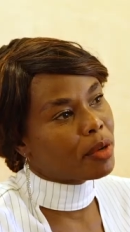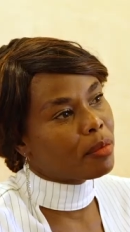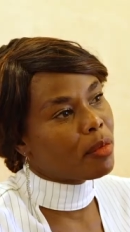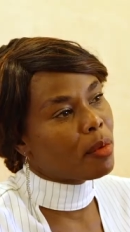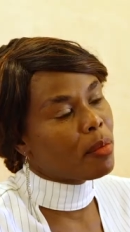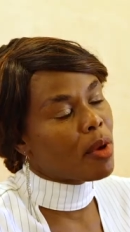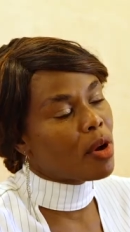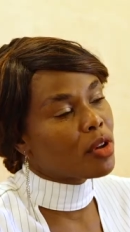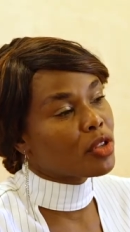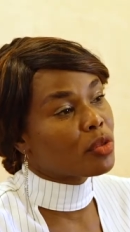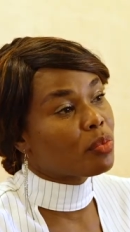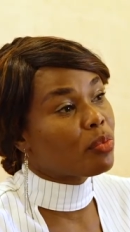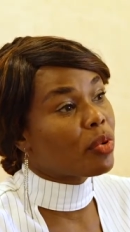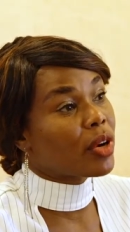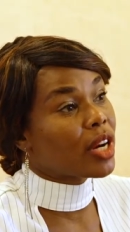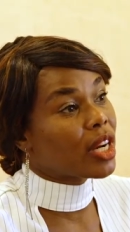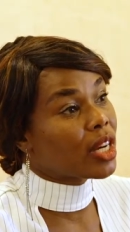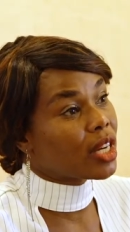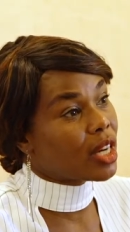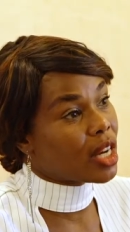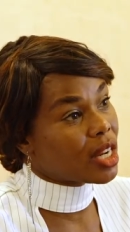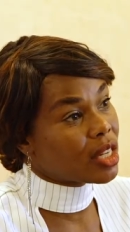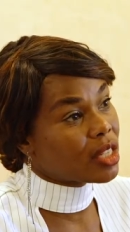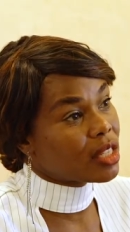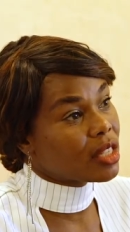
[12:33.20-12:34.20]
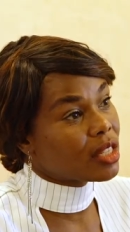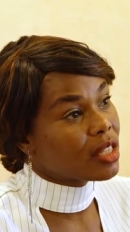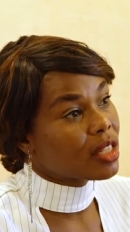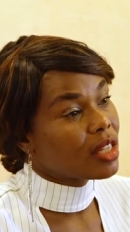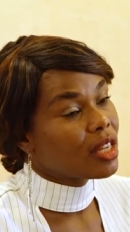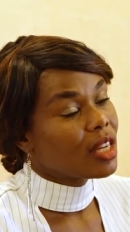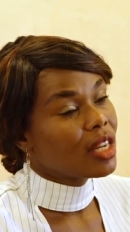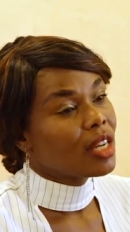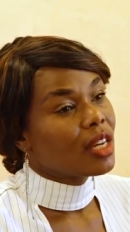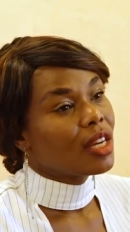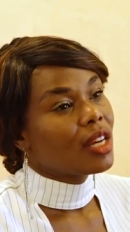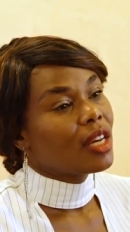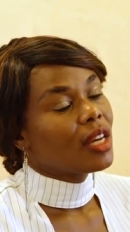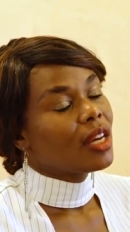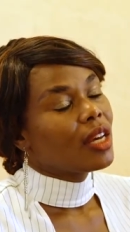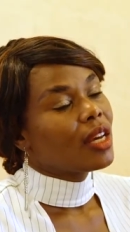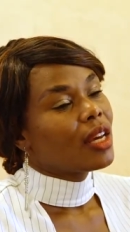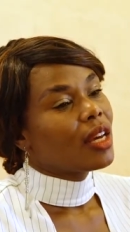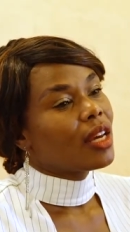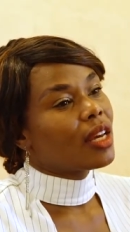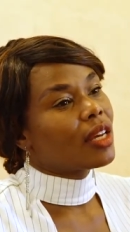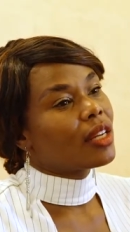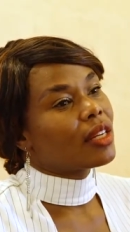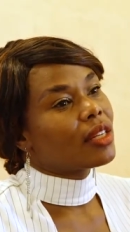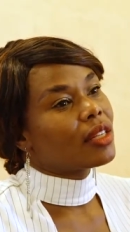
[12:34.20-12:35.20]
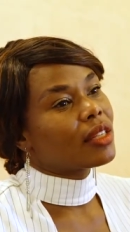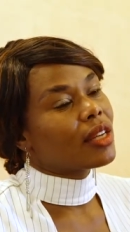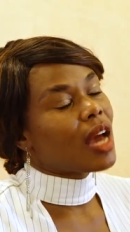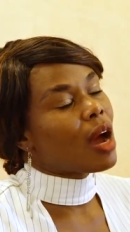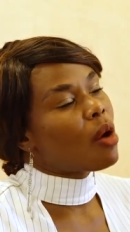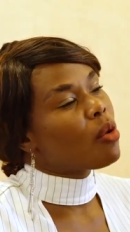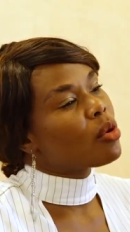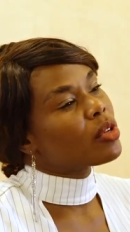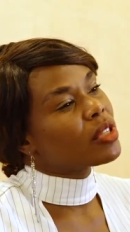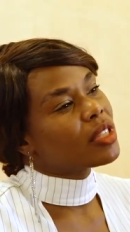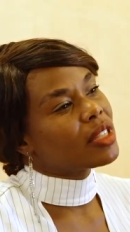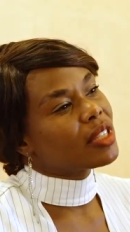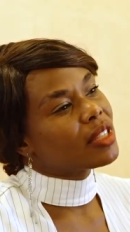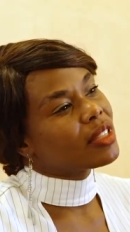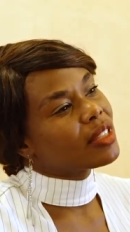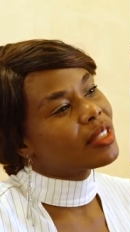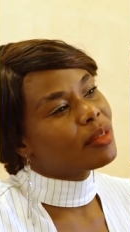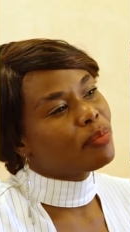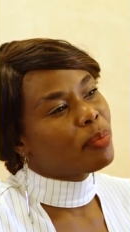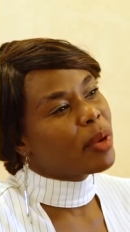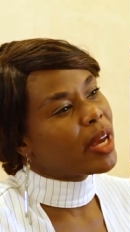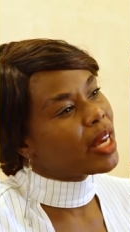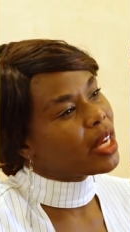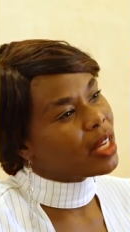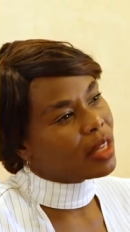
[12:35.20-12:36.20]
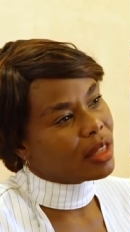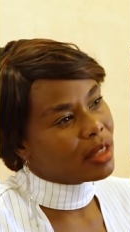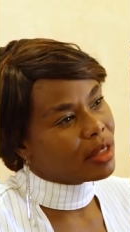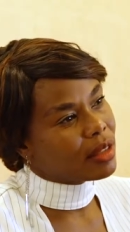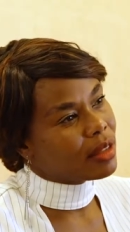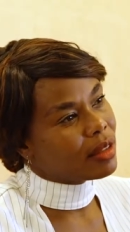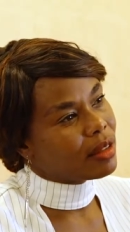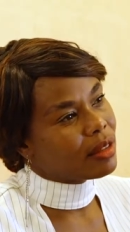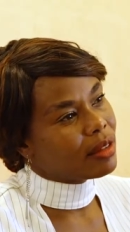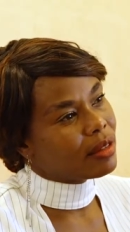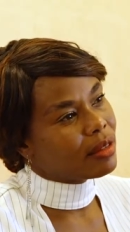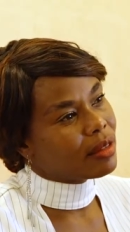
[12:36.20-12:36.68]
Remember, I was pregnant and I was in pain.